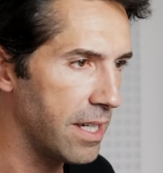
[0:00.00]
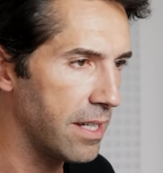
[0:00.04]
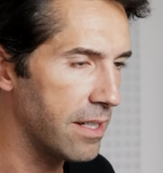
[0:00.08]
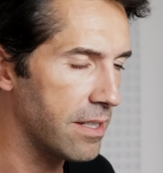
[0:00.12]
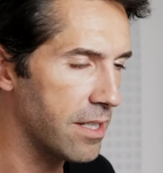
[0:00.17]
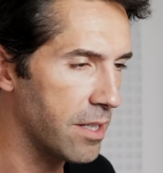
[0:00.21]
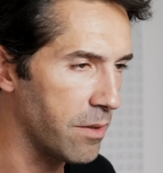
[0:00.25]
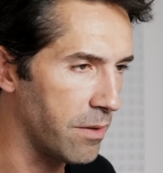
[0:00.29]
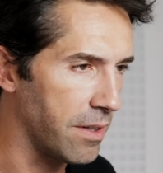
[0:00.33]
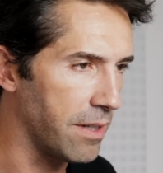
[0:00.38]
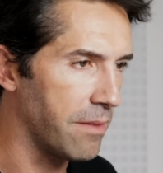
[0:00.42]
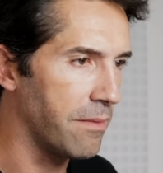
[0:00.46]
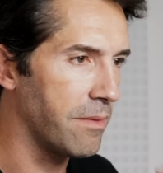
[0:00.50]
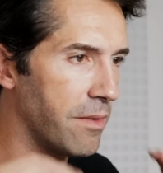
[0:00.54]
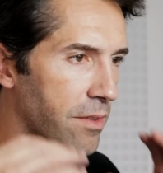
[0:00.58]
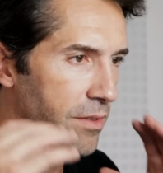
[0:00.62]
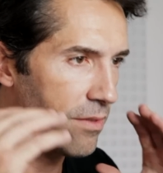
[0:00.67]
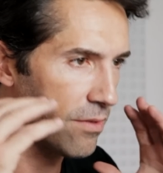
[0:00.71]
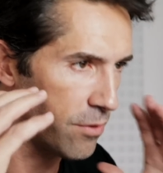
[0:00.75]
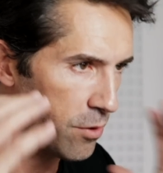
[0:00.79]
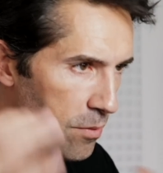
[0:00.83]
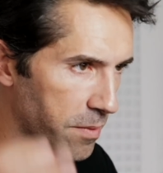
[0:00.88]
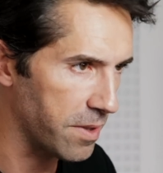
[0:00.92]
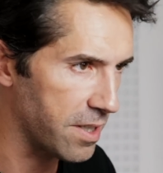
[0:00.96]
And so I
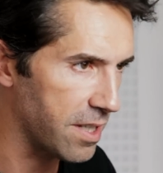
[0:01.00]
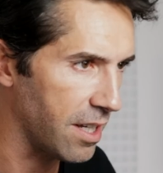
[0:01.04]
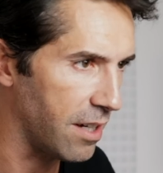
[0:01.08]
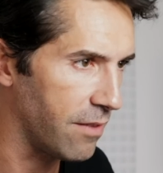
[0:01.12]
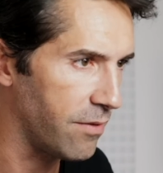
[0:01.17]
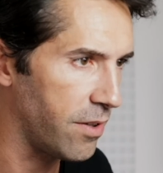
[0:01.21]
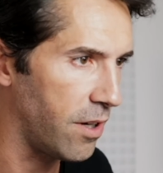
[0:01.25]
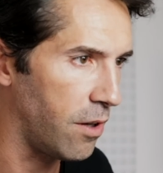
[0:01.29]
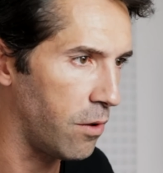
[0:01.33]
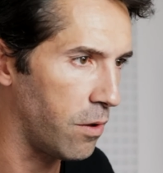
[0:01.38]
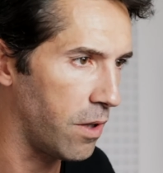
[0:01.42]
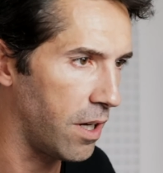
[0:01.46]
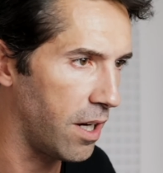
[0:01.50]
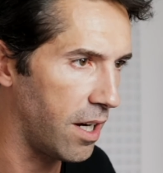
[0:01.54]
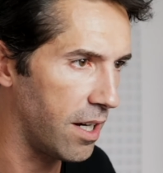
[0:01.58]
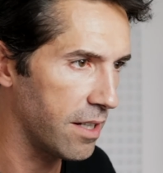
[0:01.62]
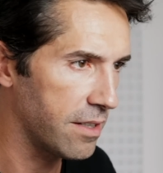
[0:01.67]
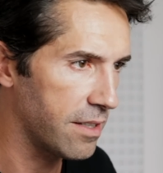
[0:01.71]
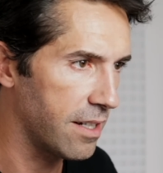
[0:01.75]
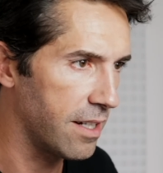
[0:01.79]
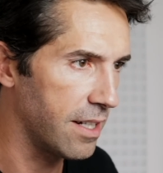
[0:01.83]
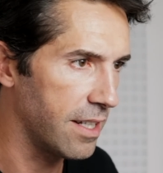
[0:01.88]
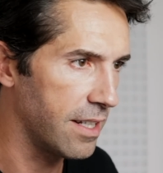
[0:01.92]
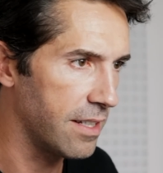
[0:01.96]
threw myself
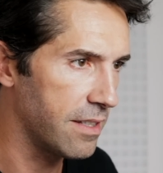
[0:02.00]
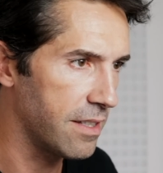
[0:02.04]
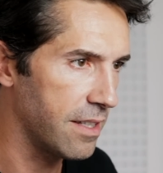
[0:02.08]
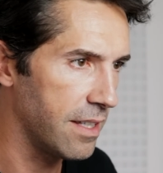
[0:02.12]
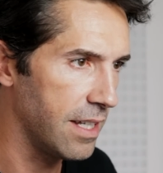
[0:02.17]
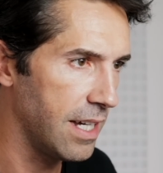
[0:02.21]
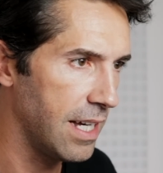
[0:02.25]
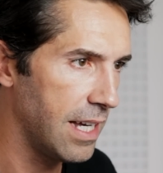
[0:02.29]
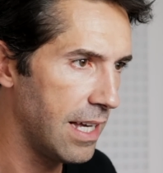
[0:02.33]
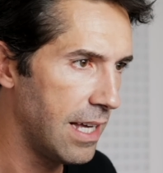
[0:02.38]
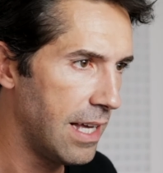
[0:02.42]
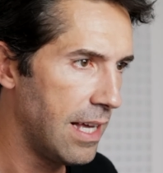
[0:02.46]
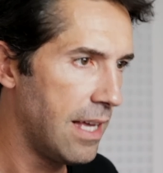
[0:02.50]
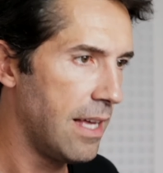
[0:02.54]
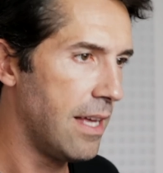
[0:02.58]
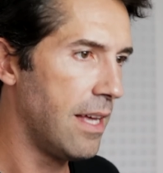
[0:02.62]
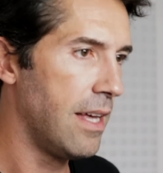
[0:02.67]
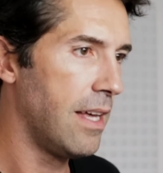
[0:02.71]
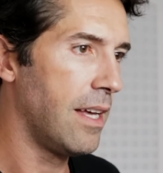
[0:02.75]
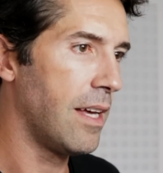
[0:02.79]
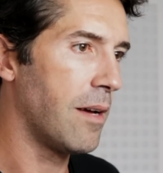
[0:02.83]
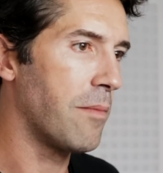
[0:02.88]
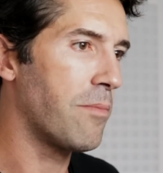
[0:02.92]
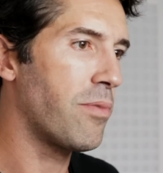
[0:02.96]
wholeheartedly into that,
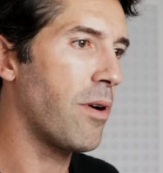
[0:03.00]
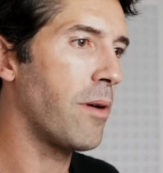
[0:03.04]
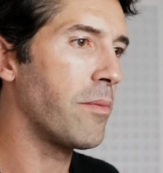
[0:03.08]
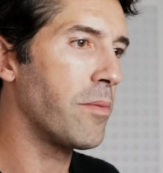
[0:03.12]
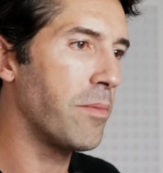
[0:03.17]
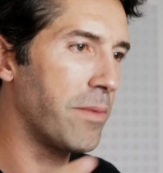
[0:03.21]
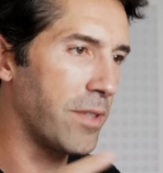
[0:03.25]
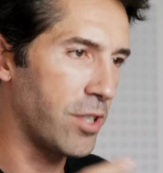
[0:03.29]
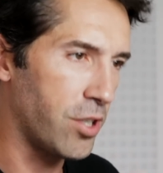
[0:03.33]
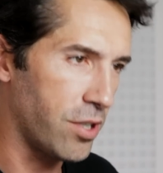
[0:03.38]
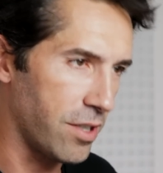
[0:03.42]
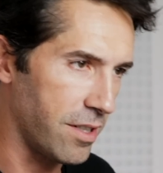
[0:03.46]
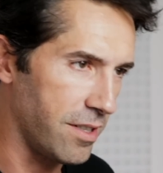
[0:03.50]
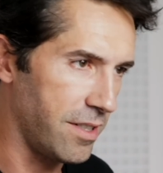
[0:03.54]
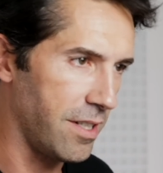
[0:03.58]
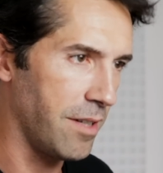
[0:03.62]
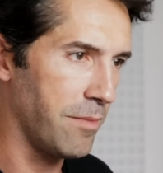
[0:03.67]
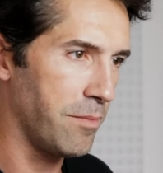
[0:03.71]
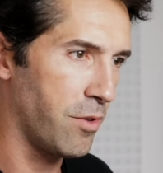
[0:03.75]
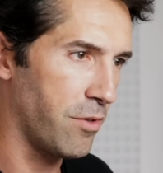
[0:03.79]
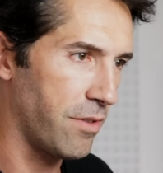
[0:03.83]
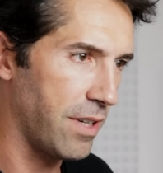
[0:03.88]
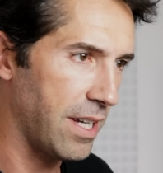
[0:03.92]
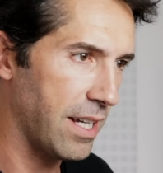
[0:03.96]
and probably should have done
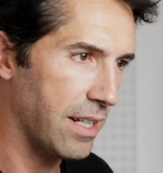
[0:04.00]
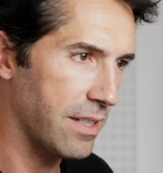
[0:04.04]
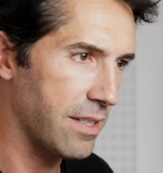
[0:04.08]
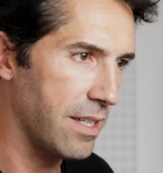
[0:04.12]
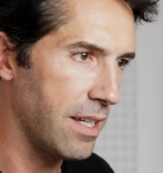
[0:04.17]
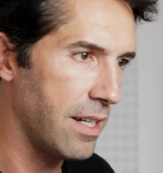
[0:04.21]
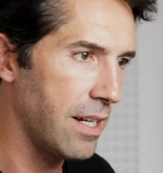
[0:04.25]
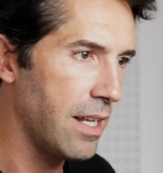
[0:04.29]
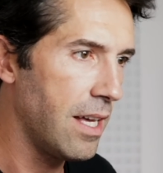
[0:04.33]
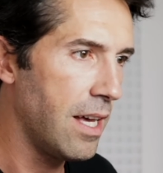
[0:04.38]
more acting.